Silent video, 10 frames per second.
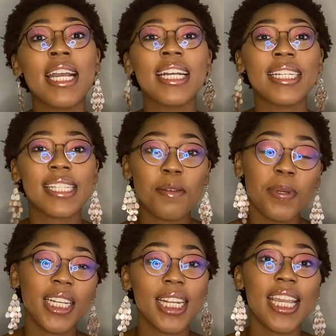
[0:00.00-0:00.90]

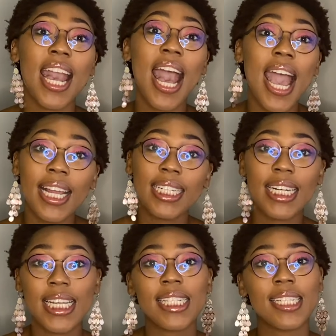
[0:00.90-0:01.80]
typically at
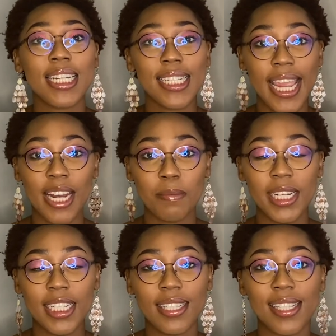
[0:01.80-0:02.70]
least 10
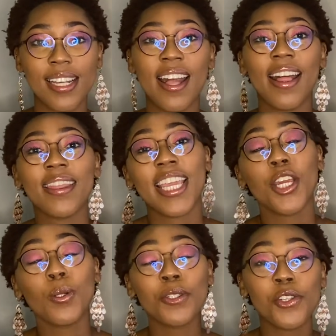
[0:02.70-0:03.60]
minutes. They can
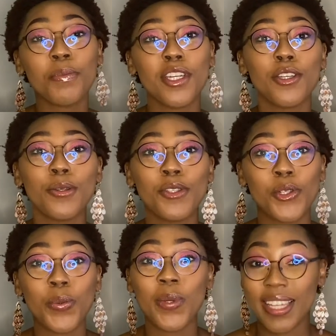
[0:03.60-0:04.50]
also be used
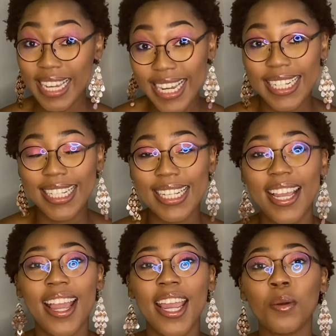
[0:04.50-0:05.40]
with heat.
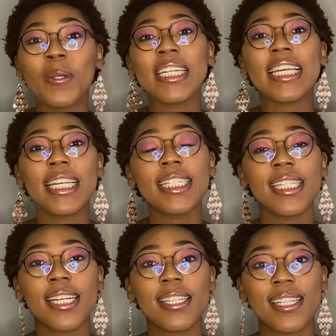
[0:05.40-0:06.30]
And what heat
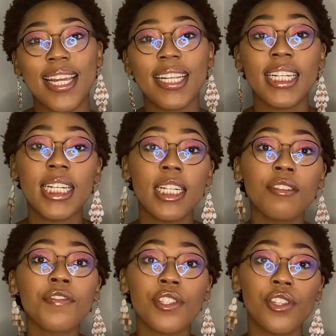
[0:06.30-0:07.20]
does is that it
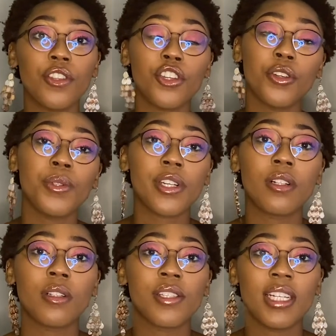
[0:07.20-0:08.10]
lifts the
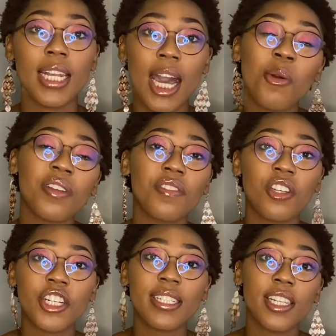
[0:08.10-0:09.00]
cuticles, allowing for the
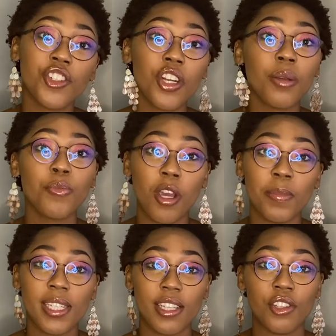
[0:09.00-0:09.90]
conditioning
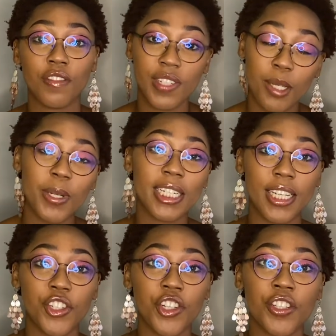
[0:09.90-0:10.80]
properties of deep
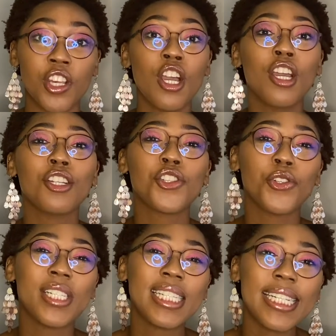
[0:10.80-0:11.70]
conditioners to
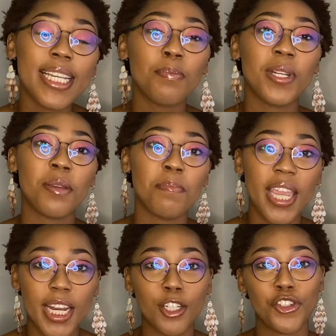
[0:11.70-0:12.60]
deeply
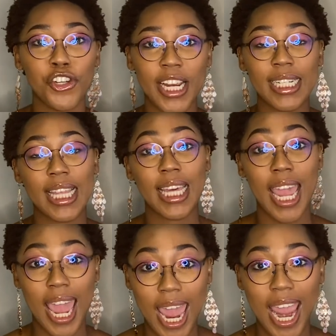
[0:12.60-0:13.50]
penetrate the
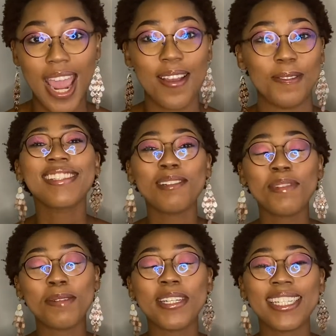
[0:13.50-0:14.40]
hair. Some
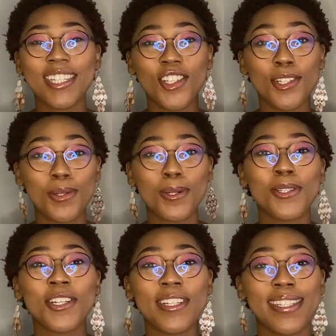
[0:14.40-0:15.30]
deep conditioners also
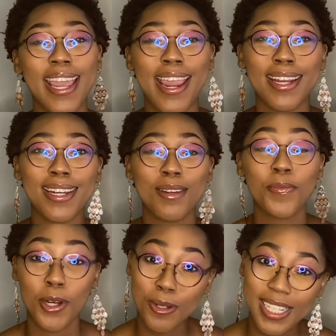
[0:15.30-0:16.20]
contain
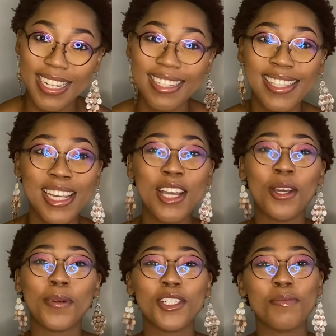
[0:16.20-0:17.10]
proteins,
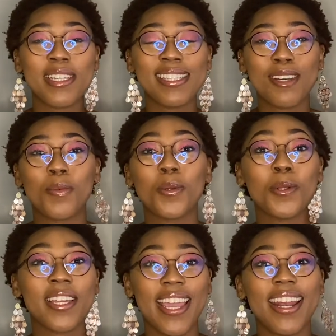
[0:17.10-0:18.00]
which means that what we'll
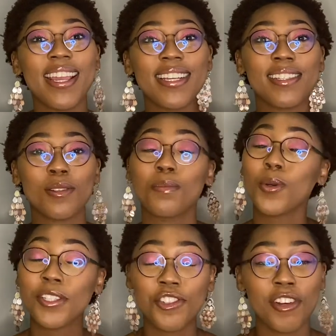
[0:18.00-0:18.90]
get is
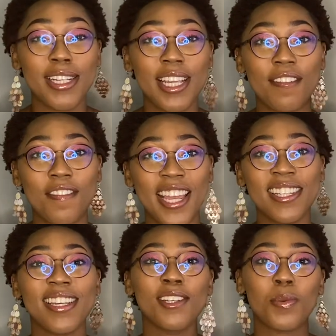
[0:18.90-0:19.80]
moisturizing
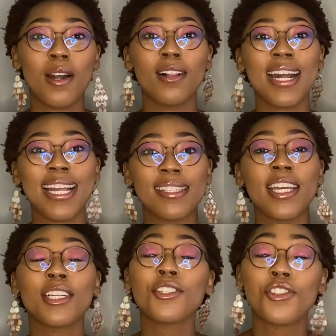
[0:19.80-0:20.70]
effects as well as
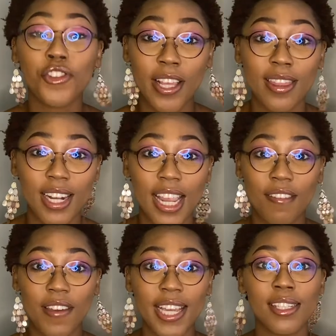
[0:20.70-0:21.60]
strengthening
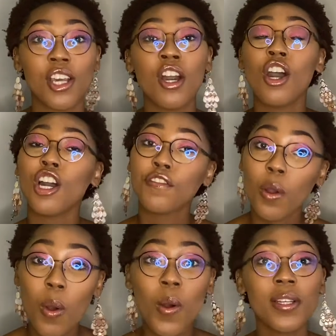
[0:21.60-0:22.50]
effects. Of
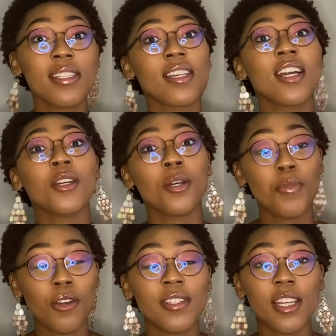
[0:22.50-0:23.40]
course, a
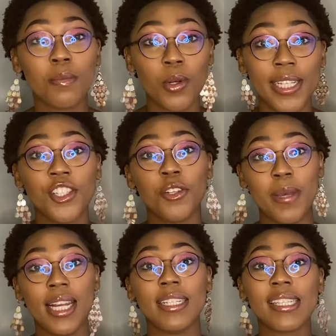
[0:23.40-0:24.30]
protein moisture
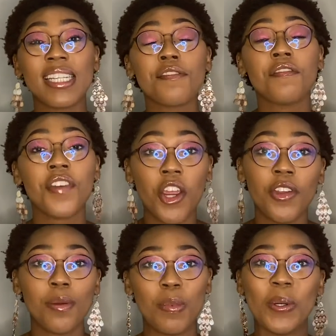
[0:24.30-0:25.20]
balance is very
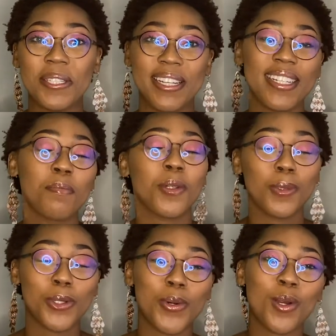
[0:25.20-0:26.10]
important, but we'll
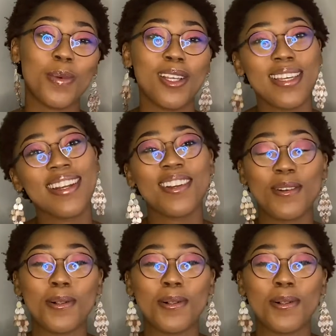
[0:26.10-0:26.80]
talk about that in a whole